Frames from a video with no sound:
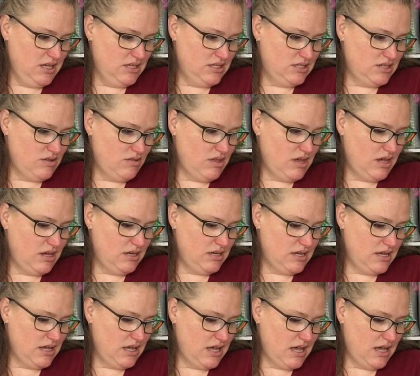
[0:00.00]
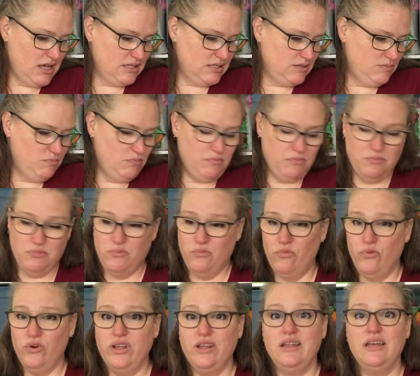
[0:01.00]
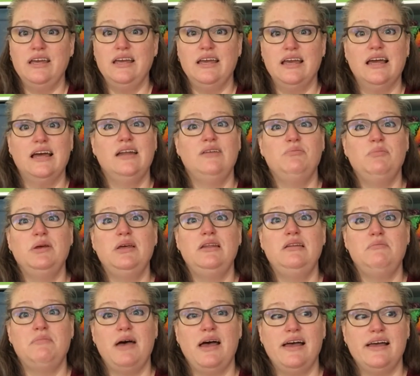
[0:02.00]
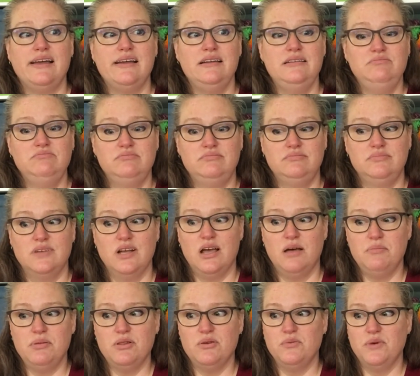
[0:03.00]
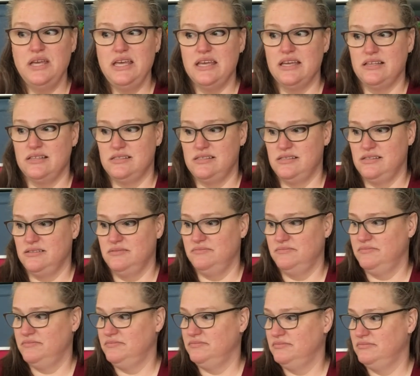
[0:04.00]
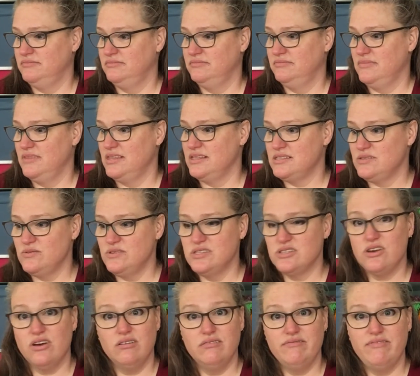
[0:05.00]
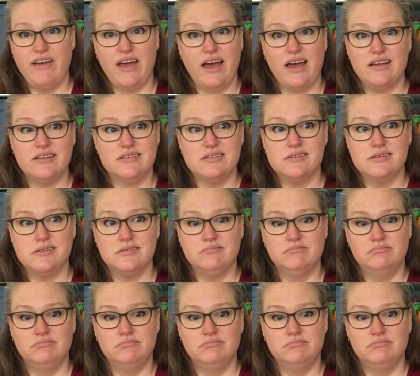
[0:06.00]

So that has really kind of been my couple of weeks. This one's gone fast.